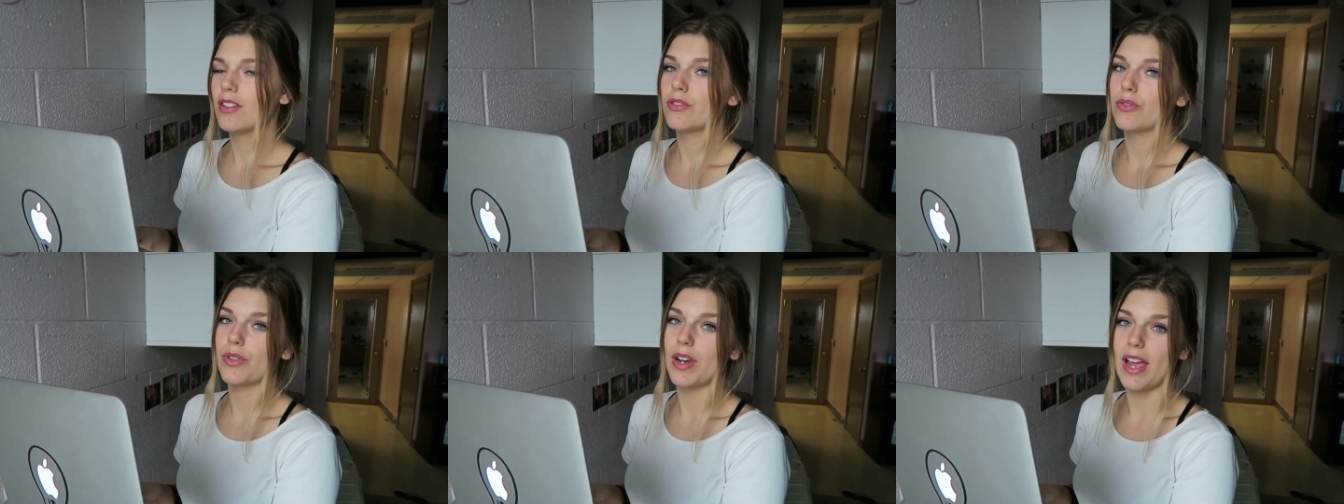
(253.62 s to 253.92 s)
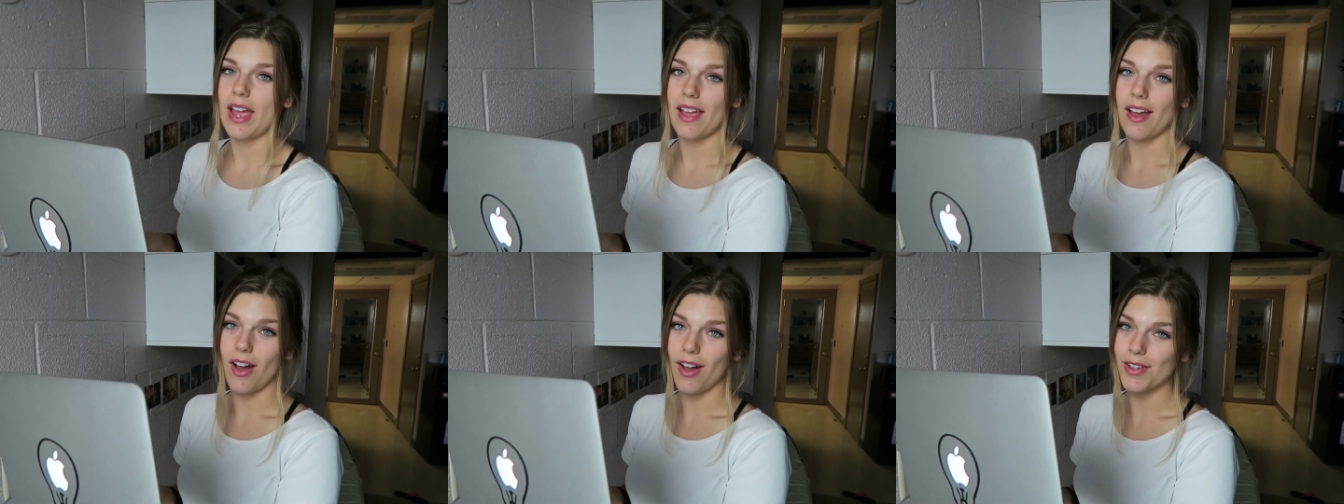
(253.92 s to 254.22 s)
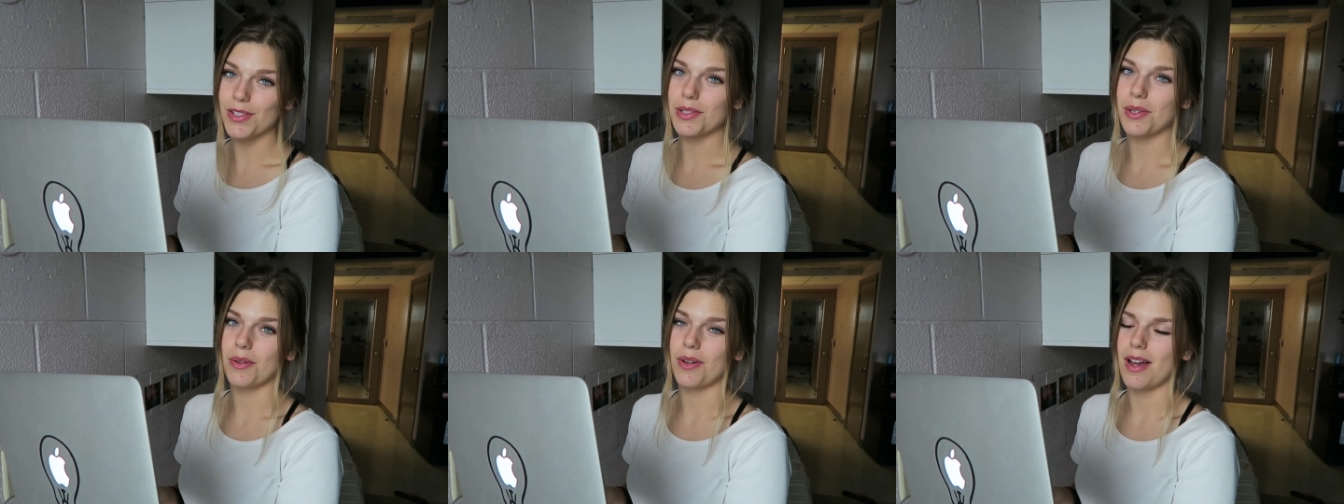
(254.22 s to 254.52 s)
Trey
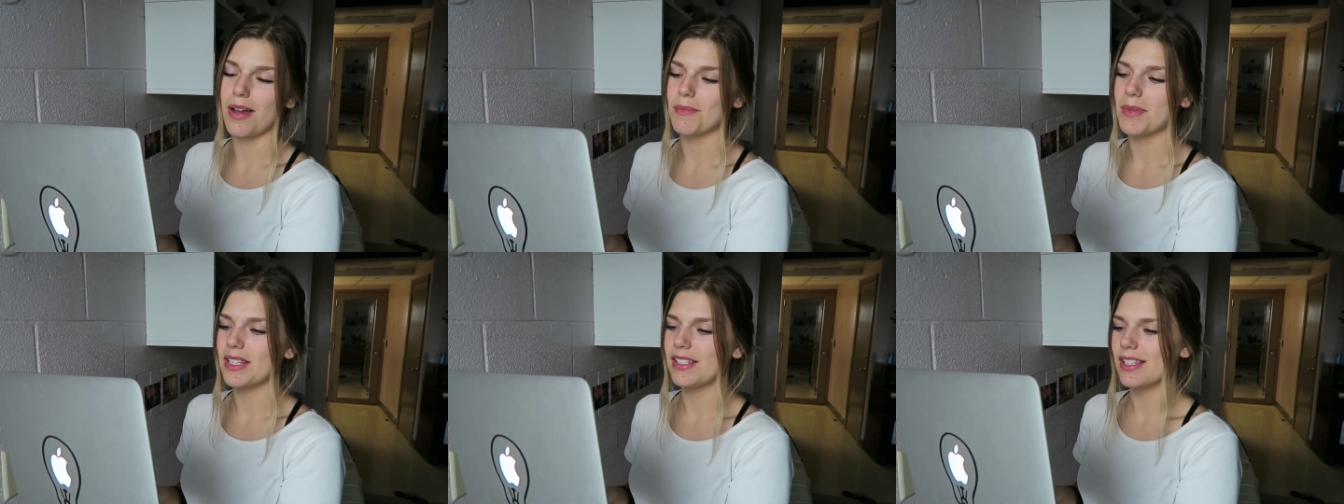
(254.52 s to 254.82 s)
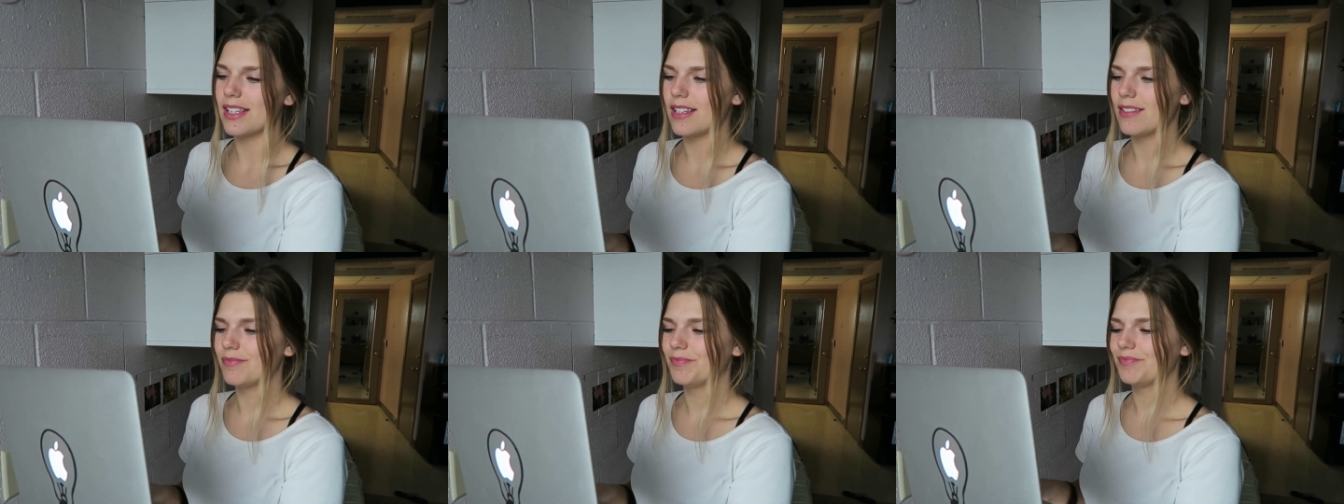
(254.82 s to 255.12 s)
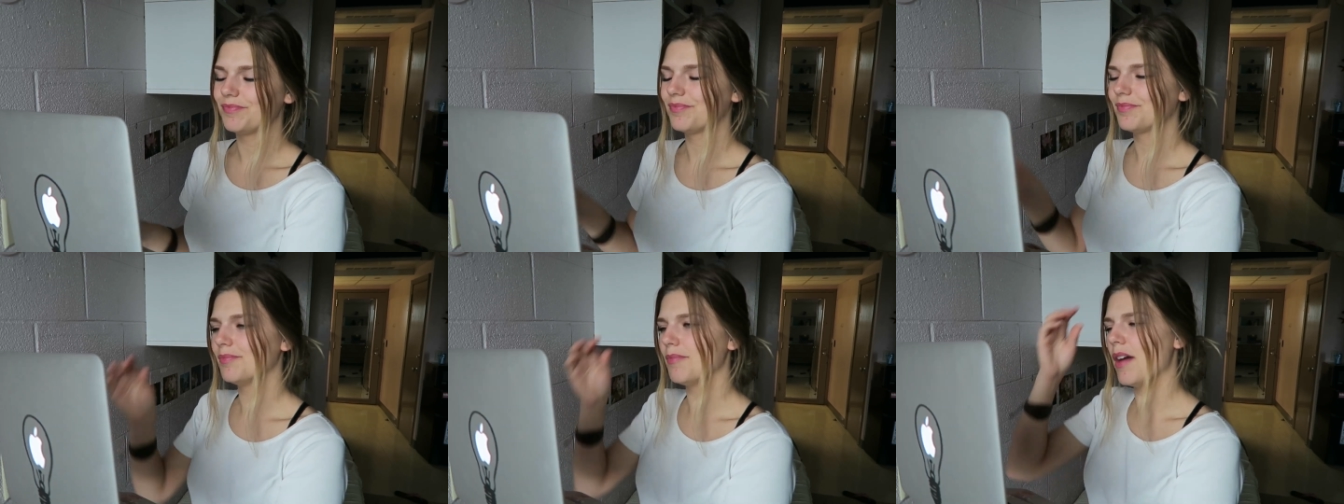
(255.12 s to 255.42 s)
also commented,
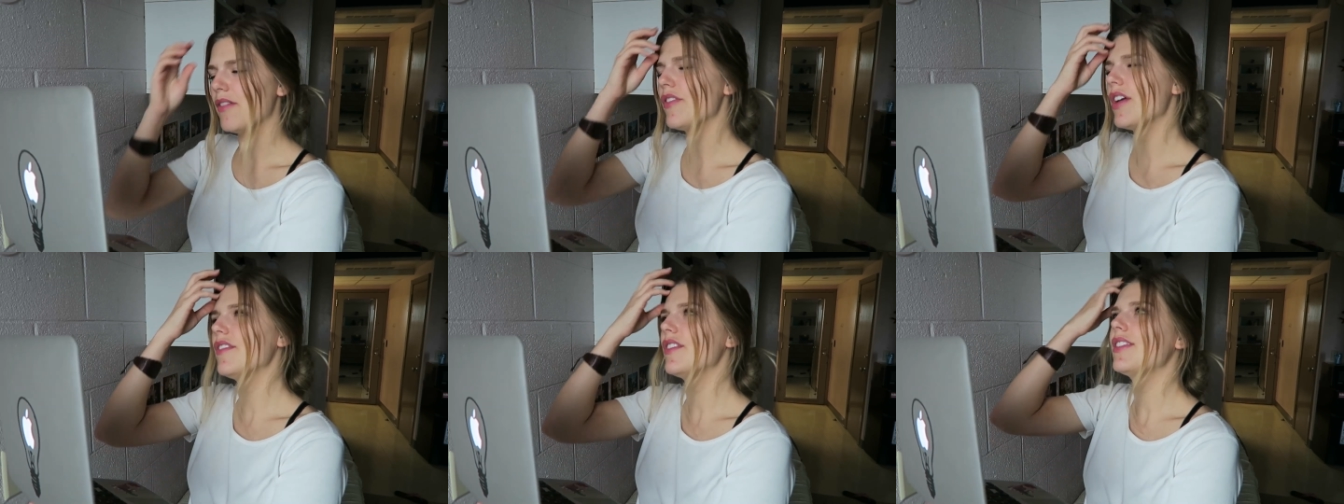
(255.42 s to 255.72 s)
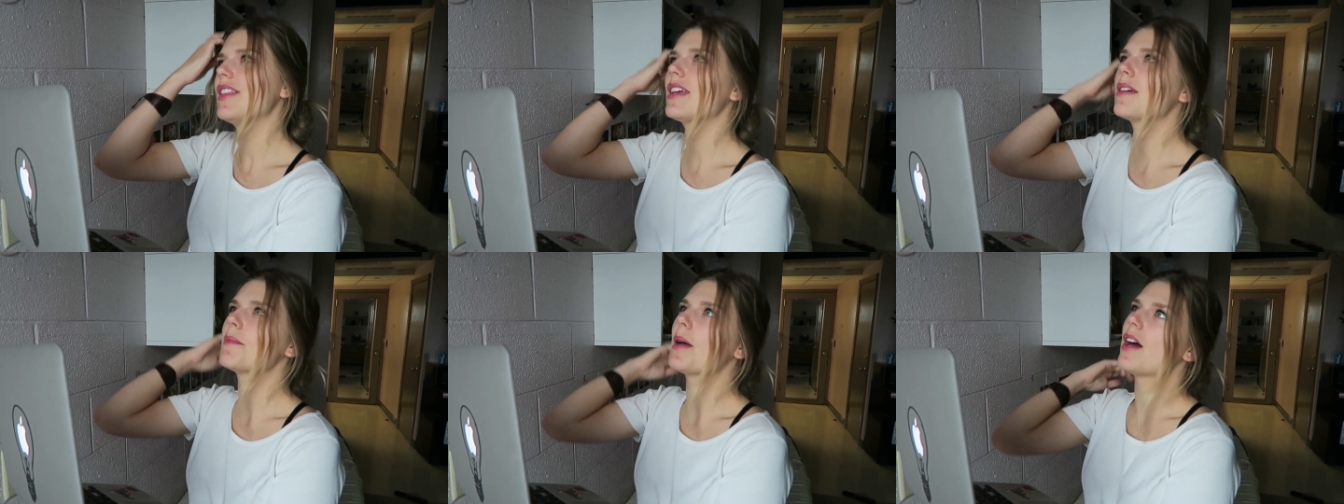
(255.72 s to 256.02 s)
my favorite thing